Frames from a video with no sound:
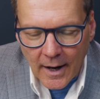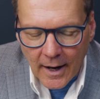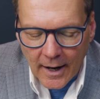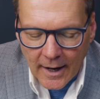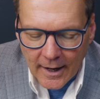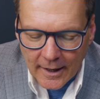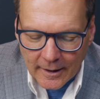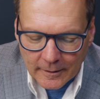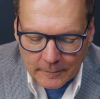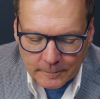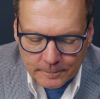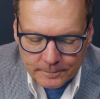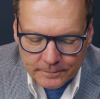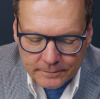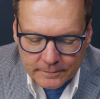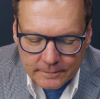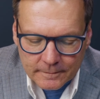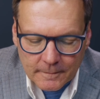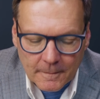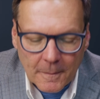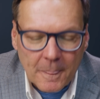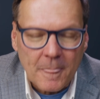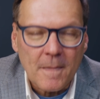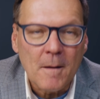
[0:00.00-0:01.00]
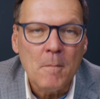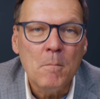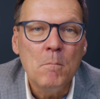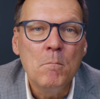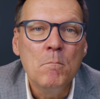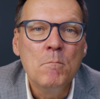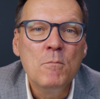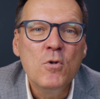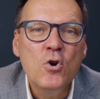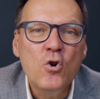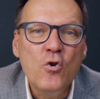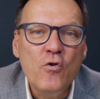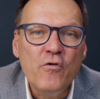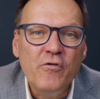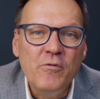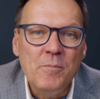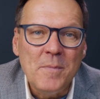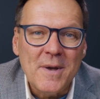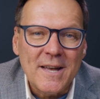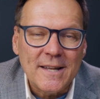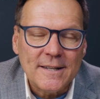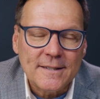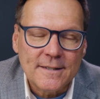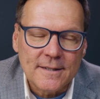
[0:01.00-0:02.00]
Um,
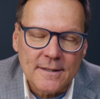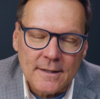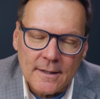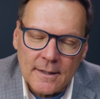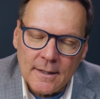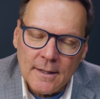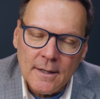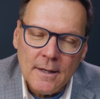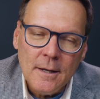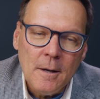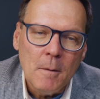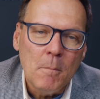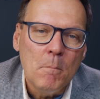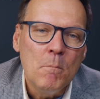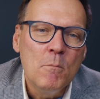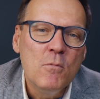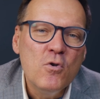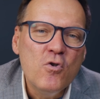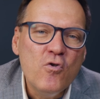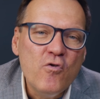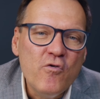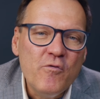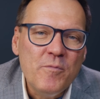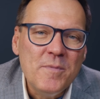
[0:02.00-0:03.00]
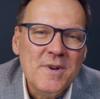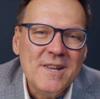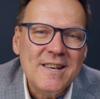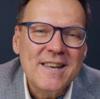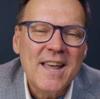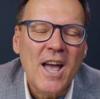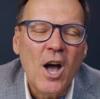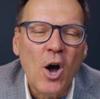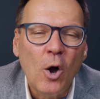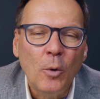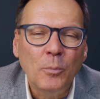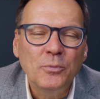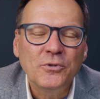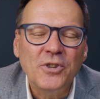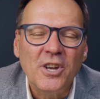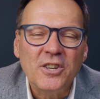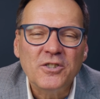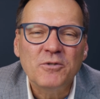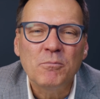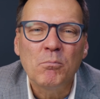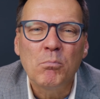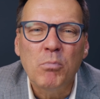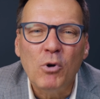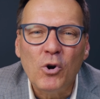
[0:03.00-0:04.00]
movement. Movement helps
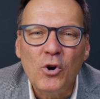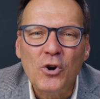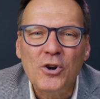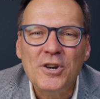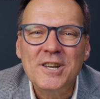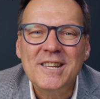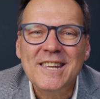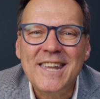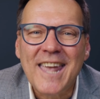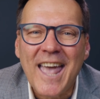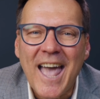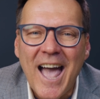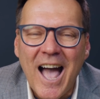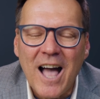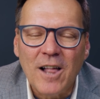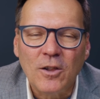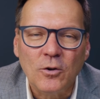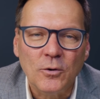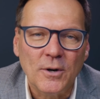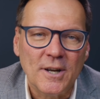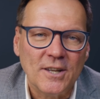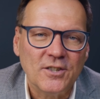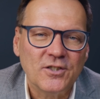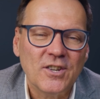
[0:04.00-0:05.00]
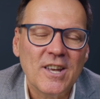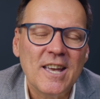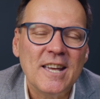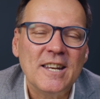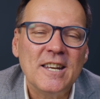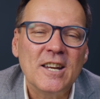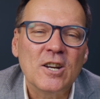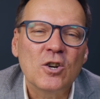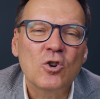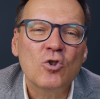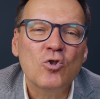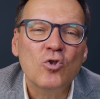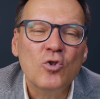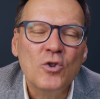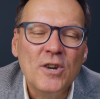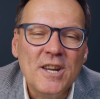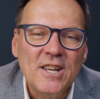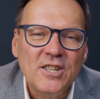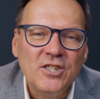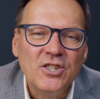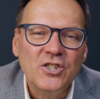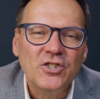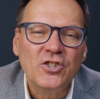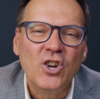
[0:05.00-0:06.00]
us burn calories. It
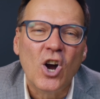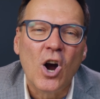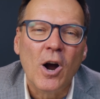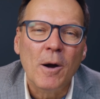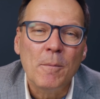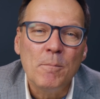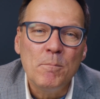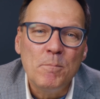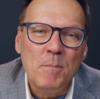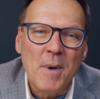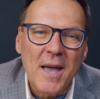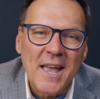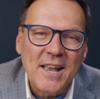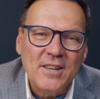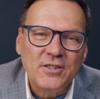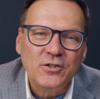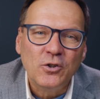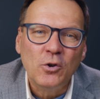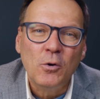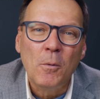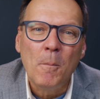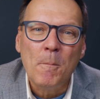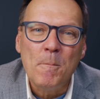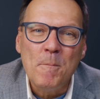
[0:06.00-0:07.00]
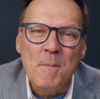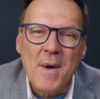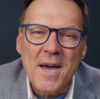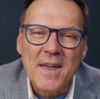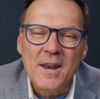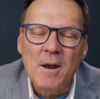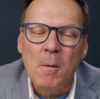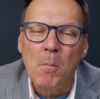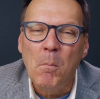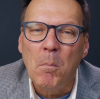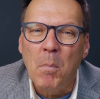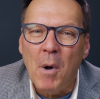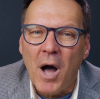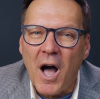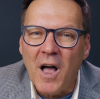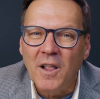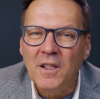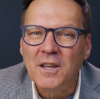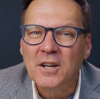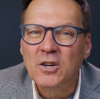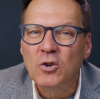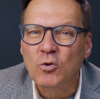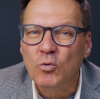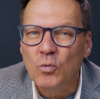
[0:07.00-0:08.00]
increases our basal
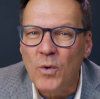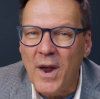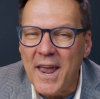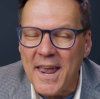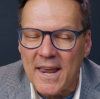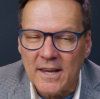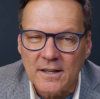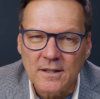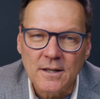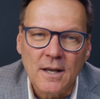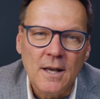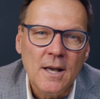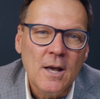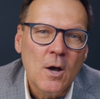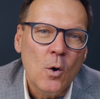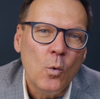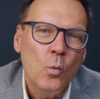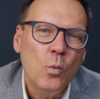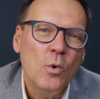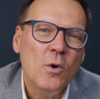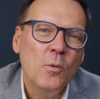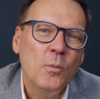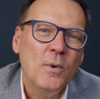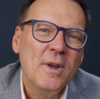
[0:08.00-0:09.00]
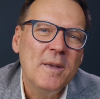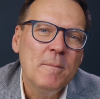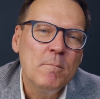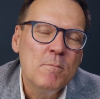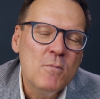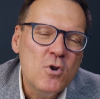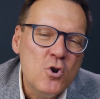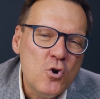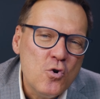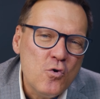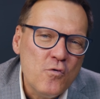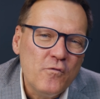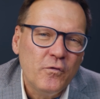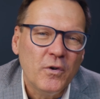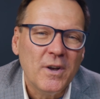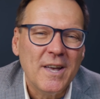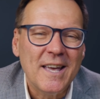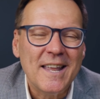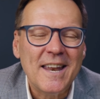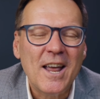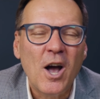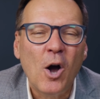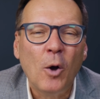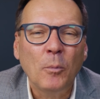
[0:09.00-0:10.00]
metabolic rate. When we move,
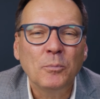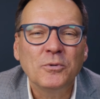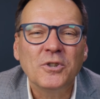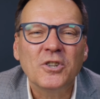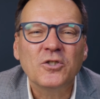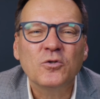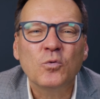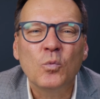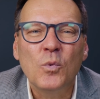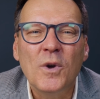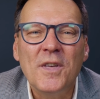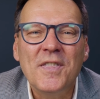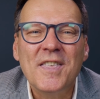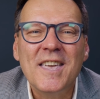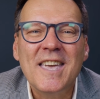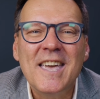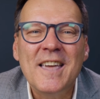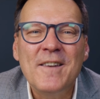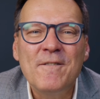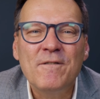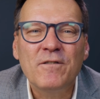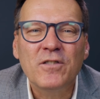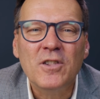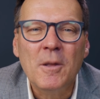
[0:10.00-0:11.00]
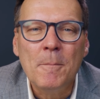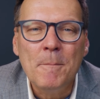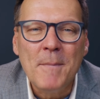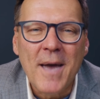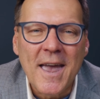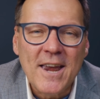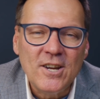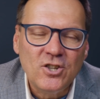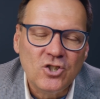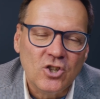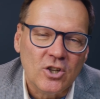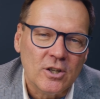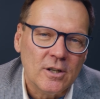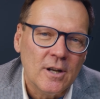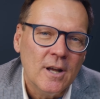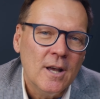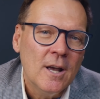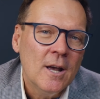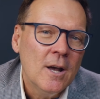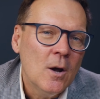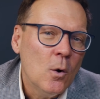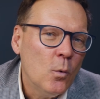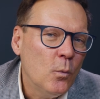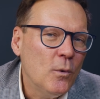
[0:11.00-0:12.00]
it helps us with inflammation.
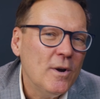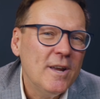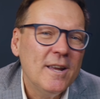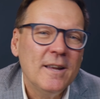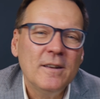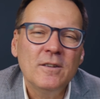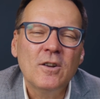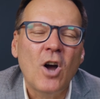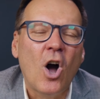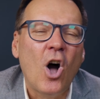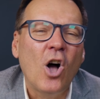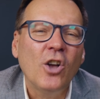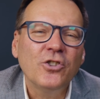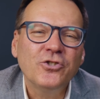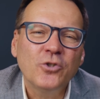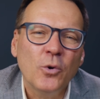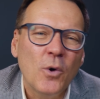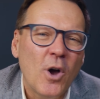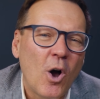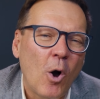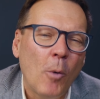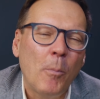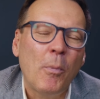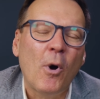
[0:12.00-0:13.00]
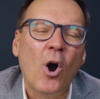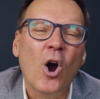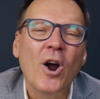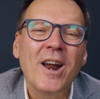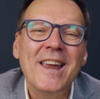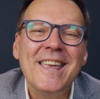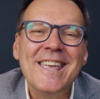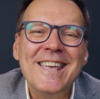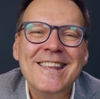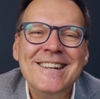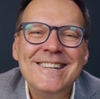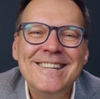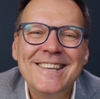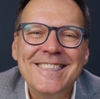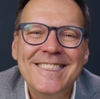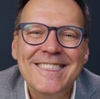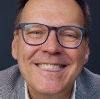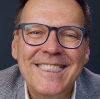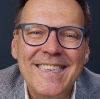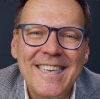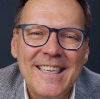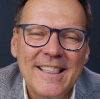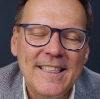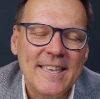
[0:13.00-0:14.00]
We also help our
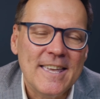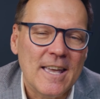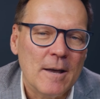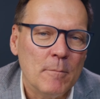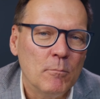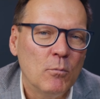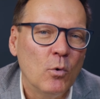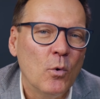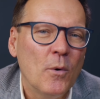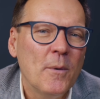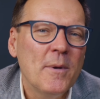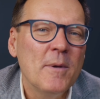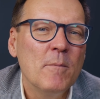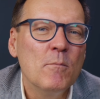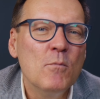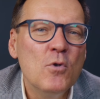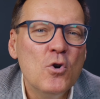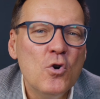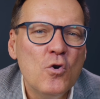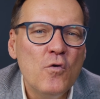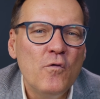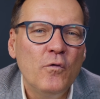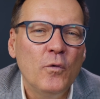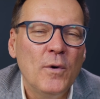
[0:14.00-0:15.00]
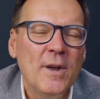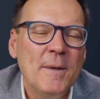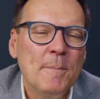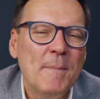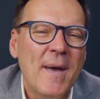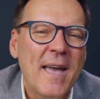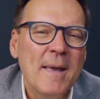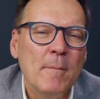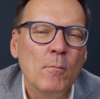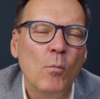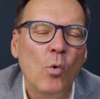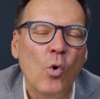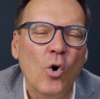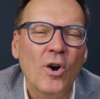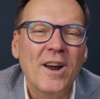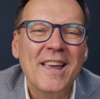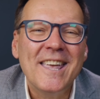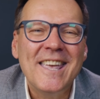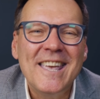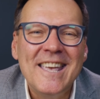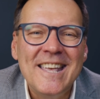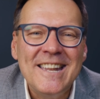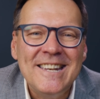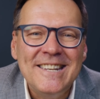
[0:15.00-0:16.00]
endothelium. When we move, we make more
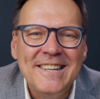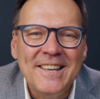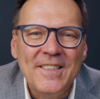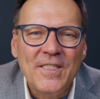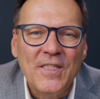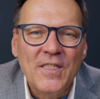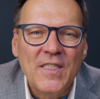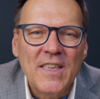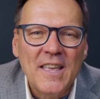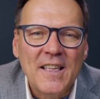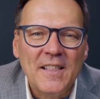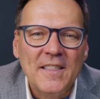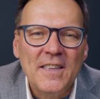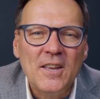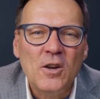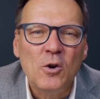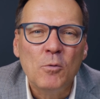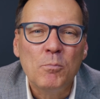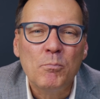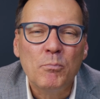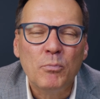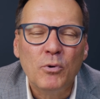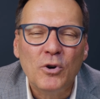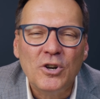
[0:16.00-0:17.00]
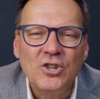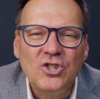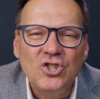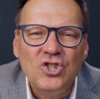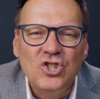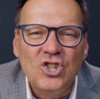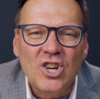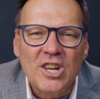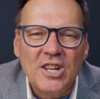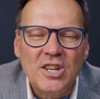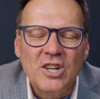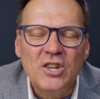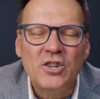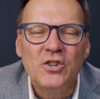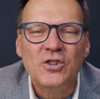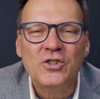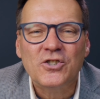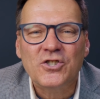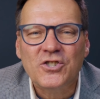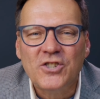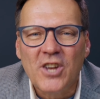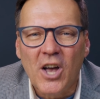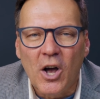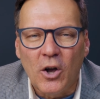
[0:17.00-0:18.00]
endothelial progenitor
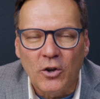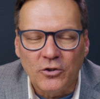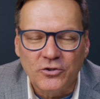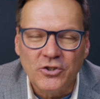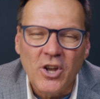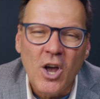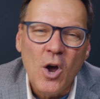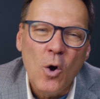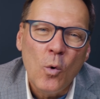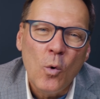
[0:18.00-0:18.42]
cells,